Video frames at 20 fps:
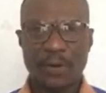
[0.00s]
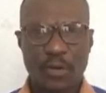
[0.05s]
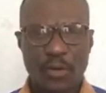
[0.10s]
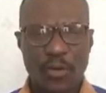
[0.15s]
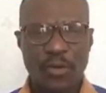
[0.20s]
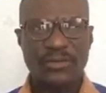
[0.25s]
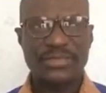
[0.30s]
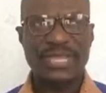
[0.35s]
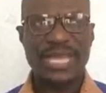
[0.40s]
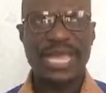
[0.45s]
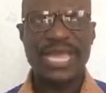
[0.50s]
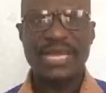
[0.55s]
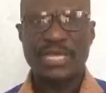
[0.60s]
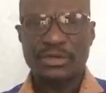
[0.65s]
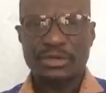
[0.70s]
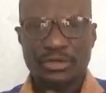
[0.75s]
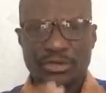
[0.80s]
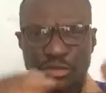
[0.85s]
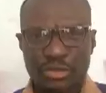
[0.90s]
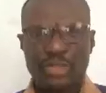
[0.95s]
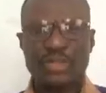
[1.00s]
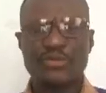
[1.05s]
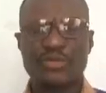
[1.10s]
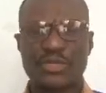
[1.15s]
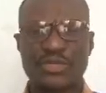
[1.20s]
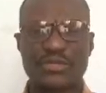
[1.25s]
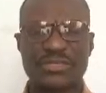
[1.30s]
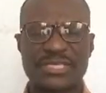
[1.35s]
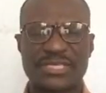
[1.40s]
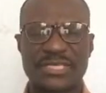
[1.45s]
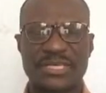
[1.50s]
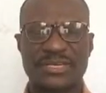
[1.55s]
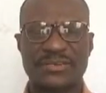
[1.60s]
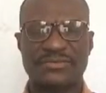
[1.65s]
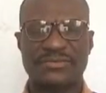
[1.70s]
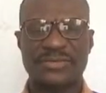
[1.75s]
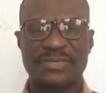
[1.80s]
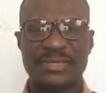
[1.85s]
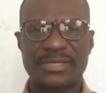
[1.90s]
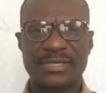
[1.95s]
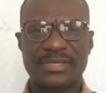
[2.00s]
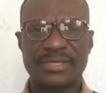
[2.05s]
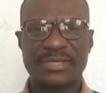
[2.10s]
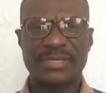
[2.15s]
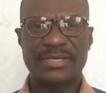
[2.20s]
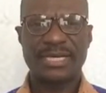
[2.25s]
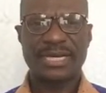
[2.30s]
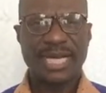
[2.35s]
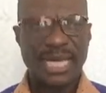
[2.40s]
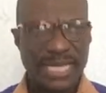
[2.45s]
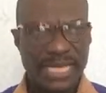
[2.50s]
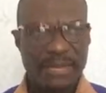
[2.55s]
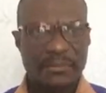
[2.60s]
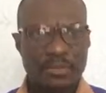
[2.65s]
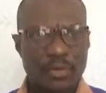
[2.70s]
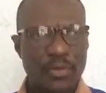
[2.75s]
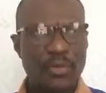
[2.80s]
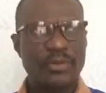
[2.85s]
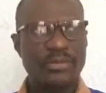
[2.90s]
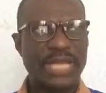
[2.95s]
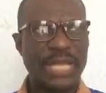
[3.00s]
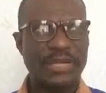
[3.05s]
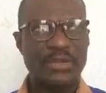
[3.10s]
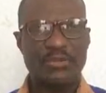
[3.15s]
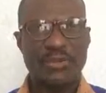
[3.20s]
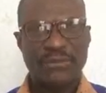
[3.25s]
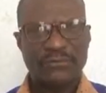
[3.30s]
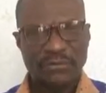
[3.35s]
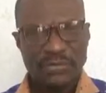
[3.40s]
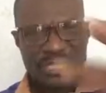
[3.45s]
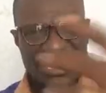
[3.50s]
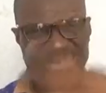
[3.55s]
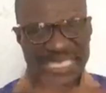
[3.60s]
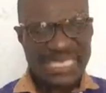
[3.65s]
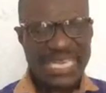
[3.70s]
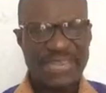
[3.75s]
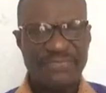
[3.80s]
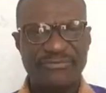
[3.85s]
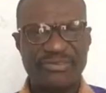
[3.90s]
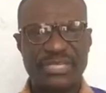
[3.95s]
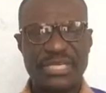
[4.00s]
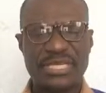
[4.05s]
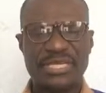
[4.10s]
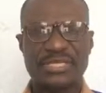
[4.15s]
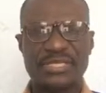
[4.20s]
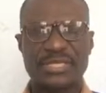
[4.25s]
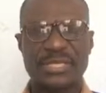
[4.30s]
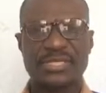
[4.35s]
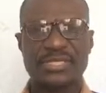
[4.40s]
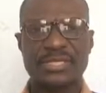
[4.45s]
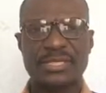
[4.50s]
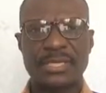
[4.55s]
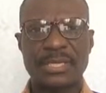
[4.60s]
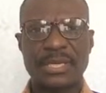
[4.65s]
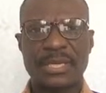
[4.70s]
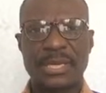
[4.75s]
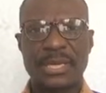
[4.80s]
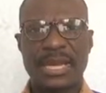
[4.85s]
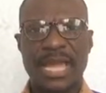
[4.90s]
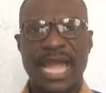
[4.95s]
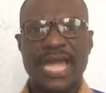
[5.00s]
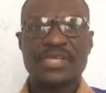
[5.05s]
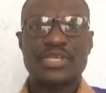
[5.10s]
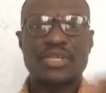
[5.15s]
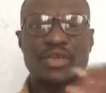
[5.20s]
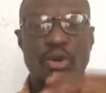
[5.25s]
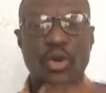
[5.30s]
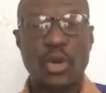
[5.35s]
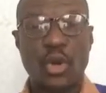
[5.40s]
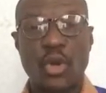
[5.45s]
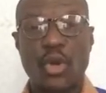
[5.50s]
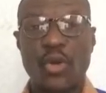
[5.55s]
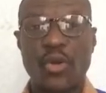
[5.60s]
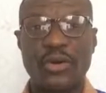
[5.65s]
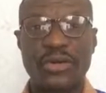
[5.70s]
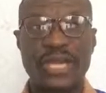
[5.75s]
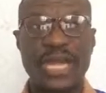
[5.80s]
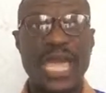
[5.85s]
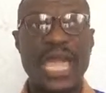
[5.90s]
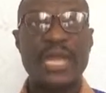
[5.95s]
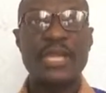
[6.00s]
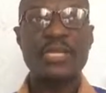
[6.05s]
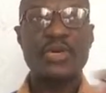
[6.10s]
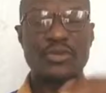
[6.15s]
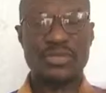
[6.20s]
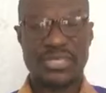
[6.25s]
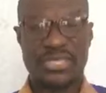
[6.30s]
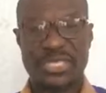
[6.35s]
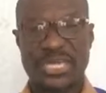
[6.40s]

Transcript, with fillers: Go there and introduce yourself. Let them know that you have received Jesus as your Lord and your